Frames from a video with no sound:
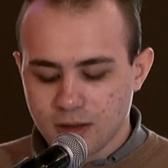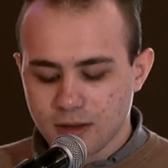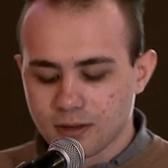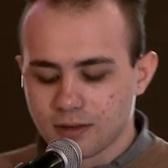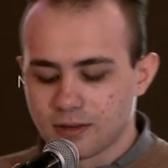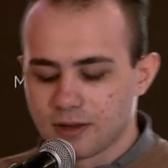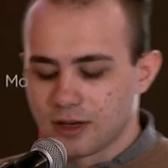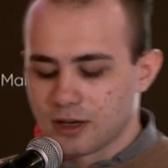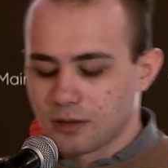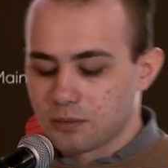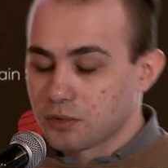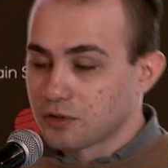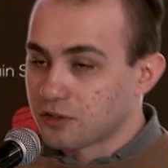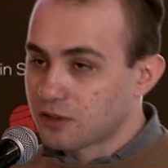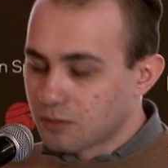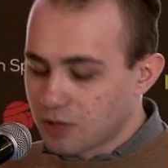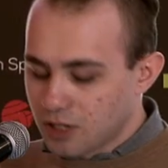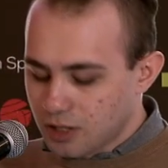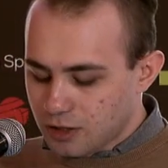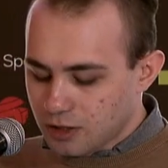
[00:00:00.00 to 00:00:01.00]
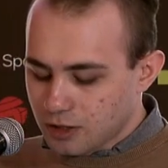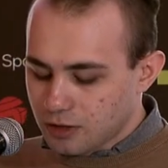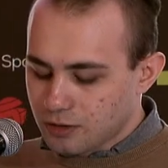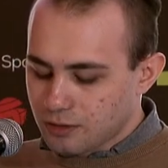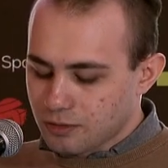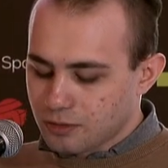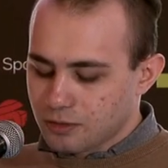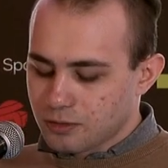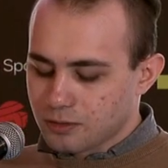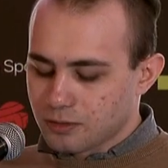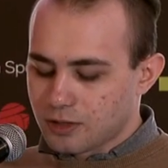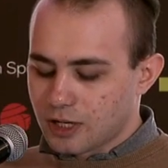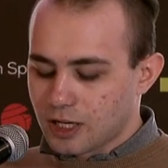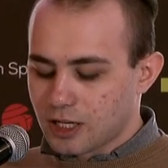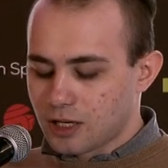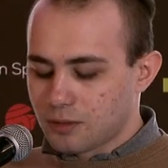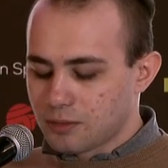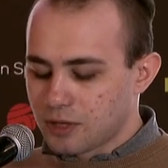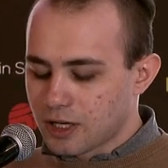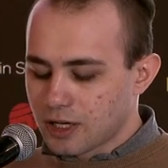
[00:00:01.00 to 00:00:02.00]
the possibility to
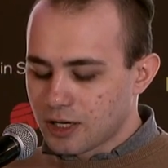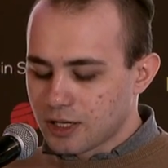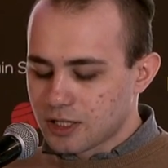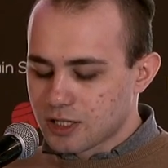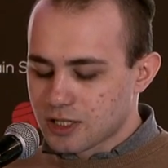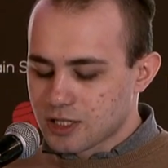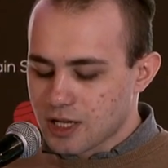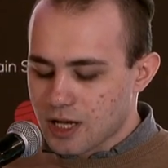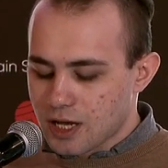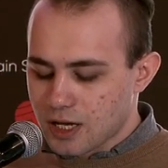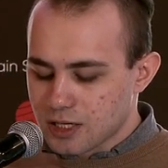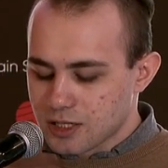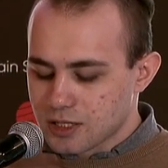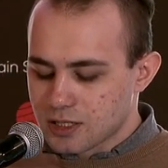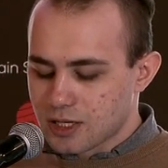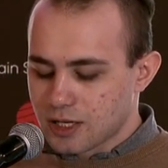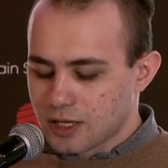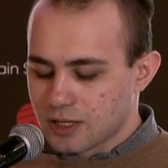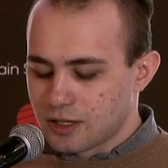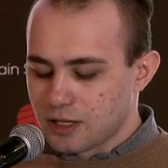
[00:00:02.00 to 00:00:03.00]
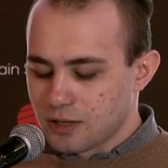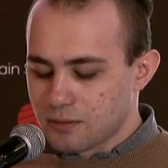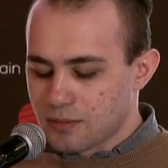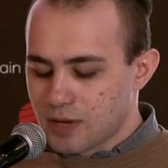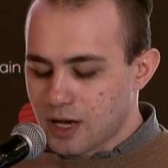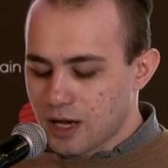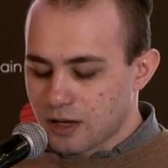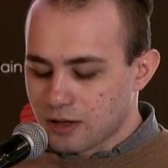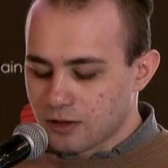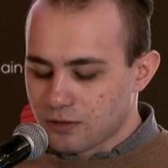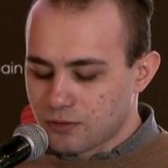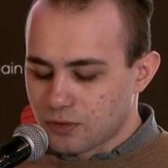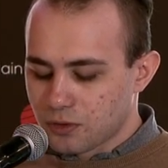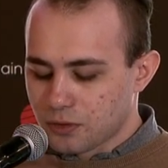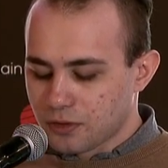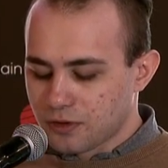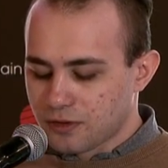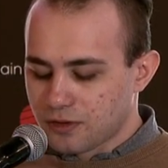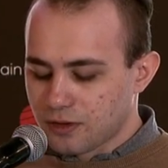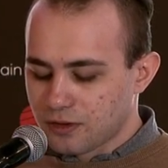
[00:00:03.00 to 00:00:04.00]
dynamically change the demand
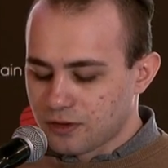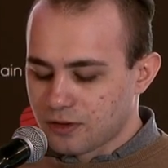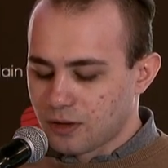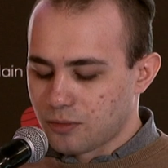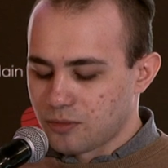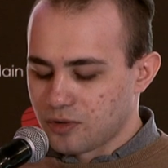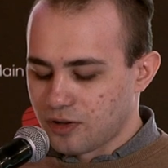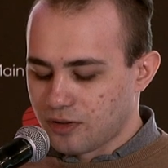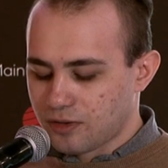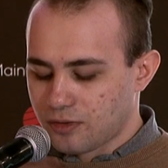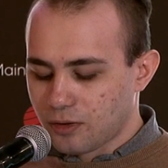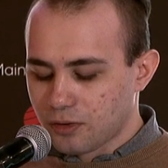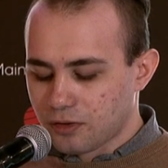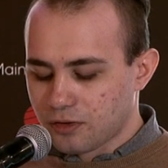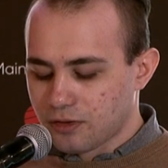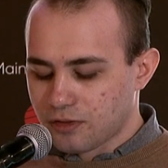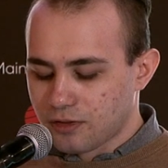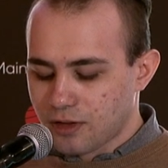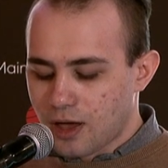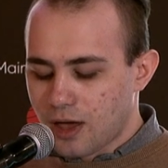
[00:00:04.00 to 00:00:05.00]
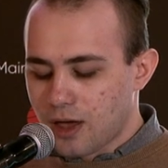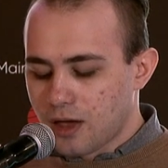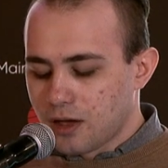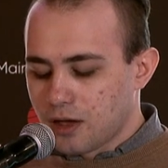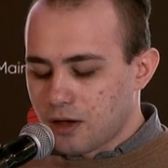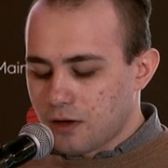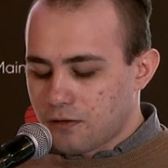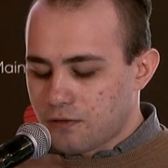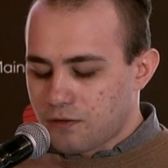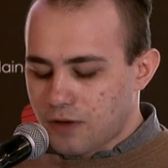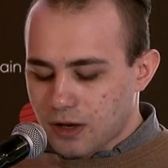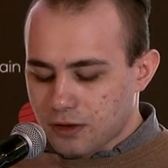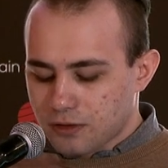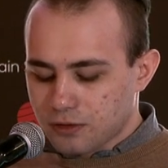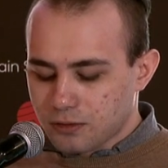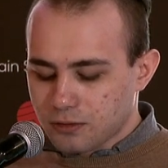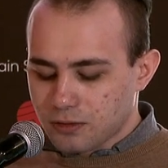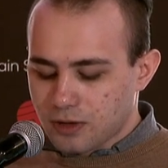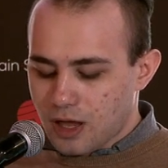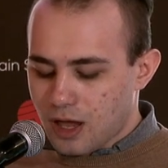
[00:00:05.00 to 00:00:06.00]
for system resources
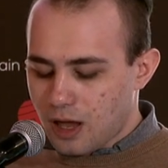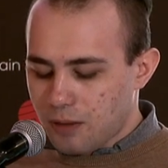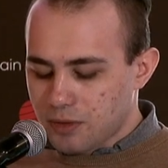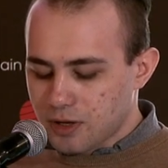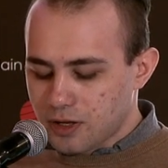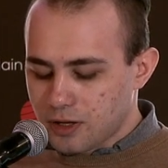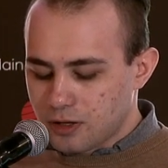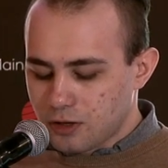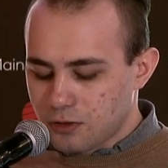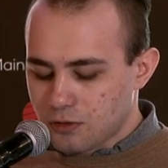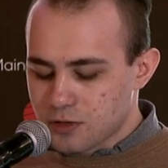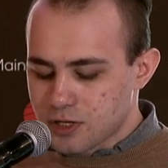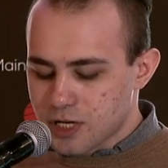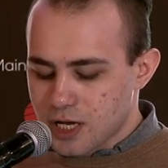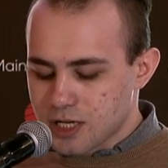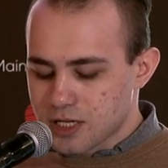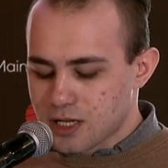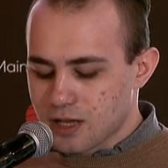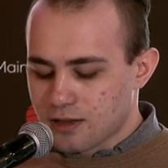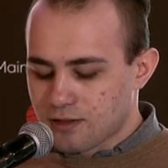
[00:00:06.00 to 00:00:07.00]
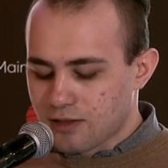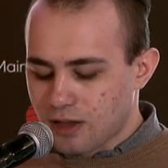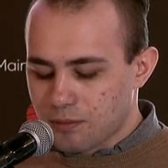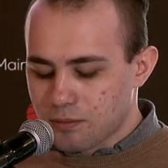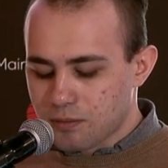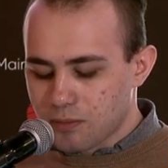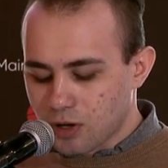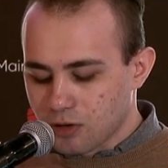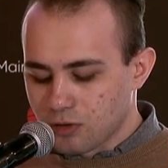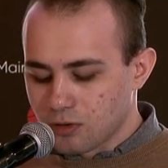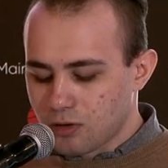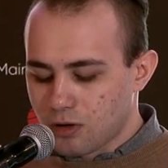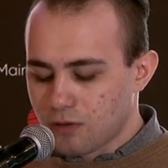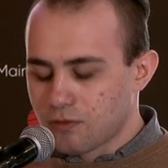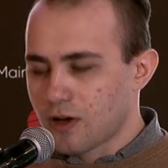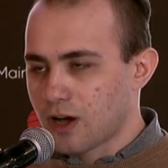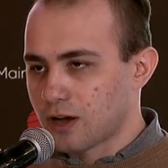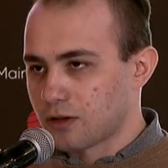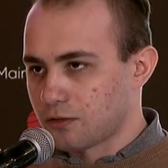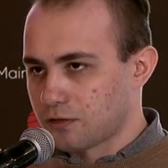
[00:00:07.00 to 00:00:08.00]
thanks to the ability to change the submodel
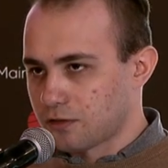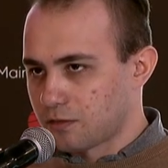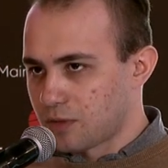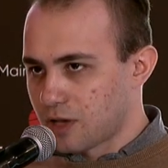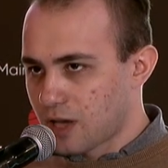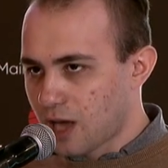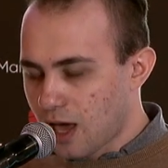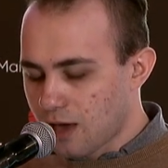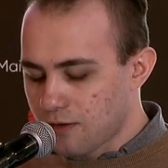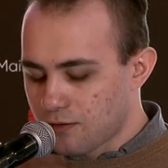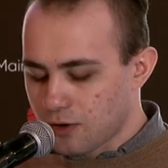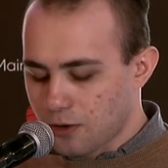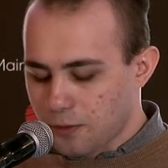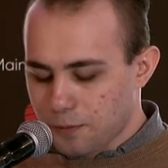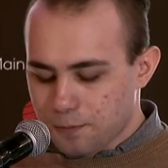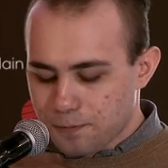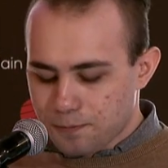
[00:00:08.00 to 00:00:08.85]
of actors' behavior.